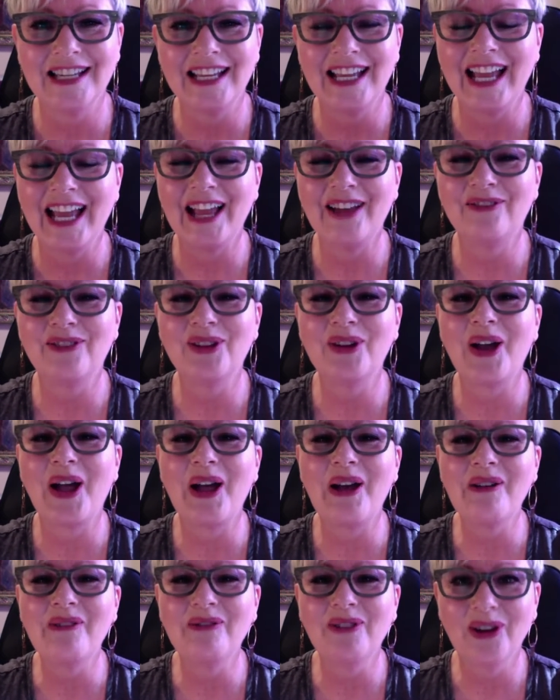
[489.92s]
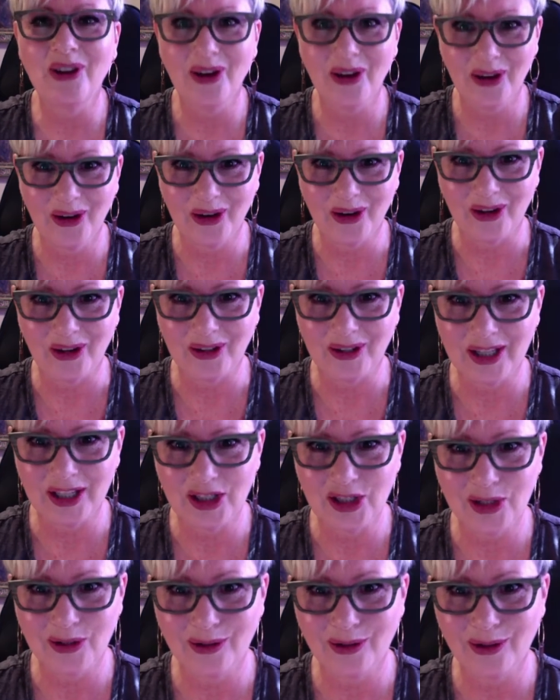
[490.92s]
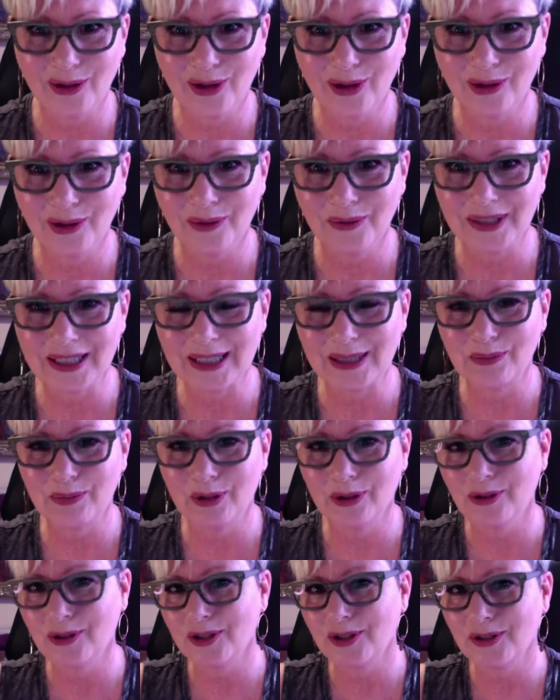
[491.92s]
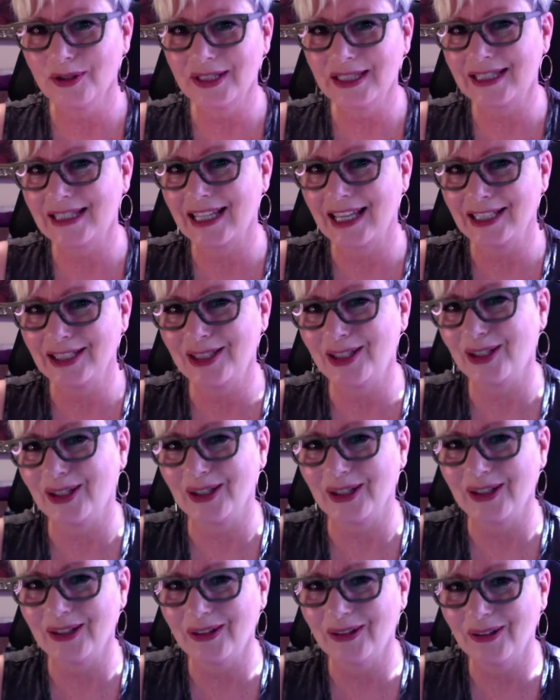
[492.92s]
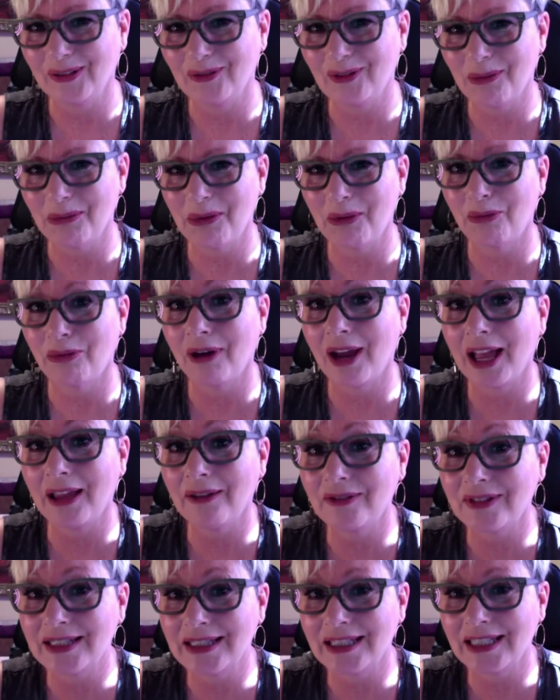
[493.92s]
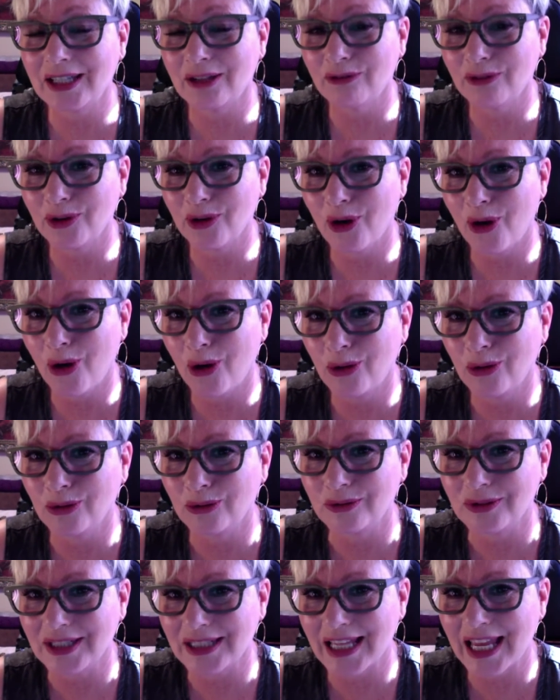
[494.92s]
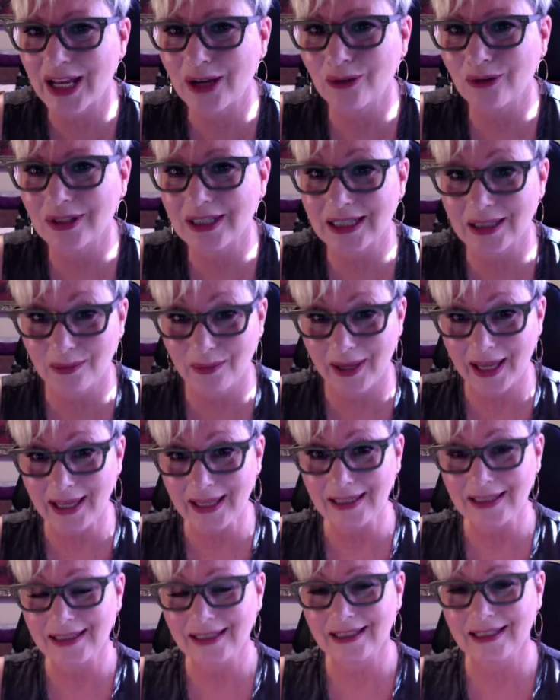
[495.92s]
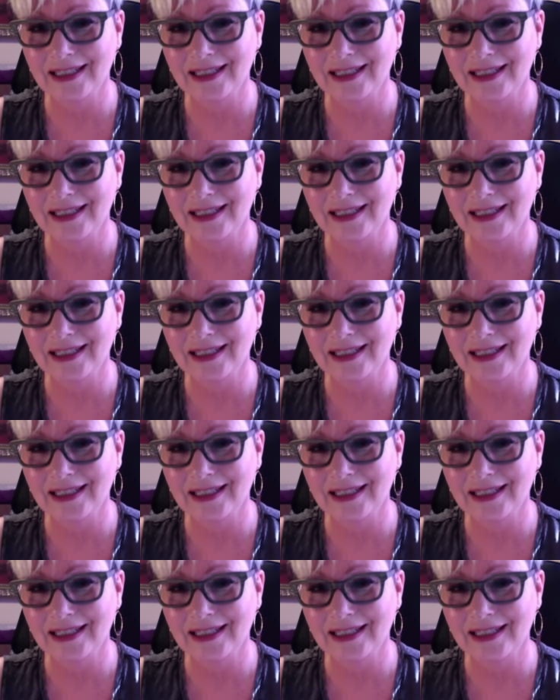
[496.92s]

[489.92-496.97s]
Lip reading: have you ever heard that you could go to a spiritual center from the privacy of your own sacred space?